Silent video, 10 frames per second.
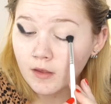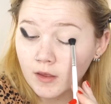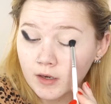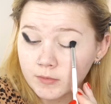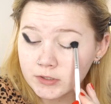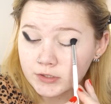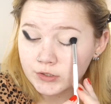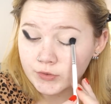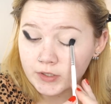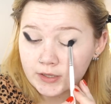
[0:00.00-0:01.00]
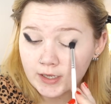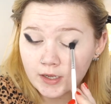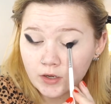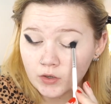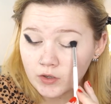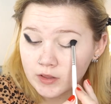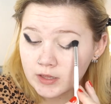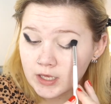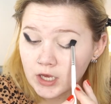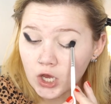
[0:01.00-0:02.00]
And I'm just doing that on
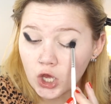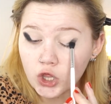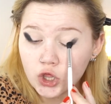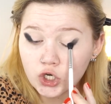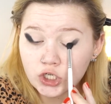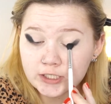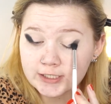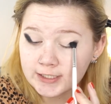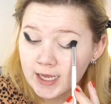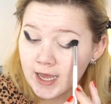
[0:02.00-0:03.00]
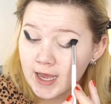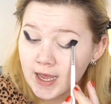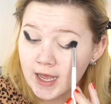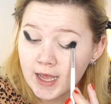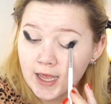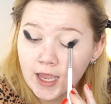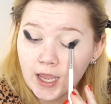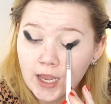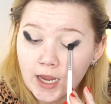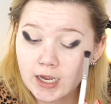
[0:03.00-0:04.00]
the other
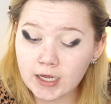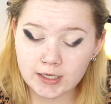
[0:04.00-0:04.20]
side.